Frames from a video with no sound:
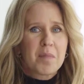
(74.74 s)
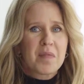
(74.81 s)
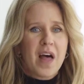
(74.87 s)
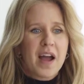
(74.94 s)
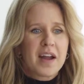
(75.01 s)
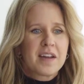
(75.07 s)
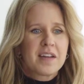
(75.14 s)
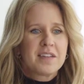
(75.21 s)

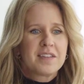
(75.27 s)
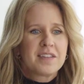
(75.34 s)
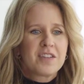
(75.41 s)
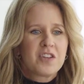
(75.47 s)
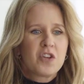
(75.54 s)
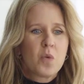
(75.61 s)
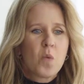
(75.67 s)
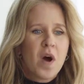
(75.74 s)
bottom line
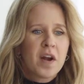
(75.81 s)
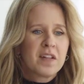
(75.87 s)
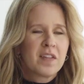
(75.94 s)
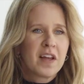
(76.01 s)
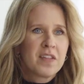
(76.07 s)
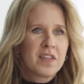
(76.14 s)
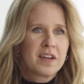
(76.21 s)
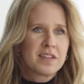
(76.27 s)
is you want
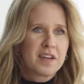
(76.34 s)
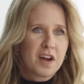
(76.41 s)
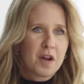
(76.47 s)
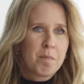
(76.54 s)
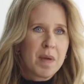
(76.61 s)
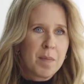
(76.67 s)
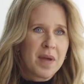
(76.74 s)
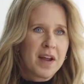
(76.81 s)
a light that's
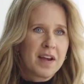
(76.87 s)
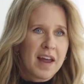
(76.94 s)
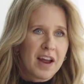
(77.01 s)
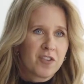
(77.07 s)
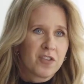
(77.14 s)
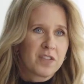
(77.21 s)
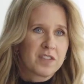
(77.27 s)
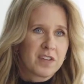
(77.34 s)
going to mimic
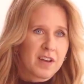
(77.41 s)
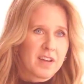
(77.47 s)
natural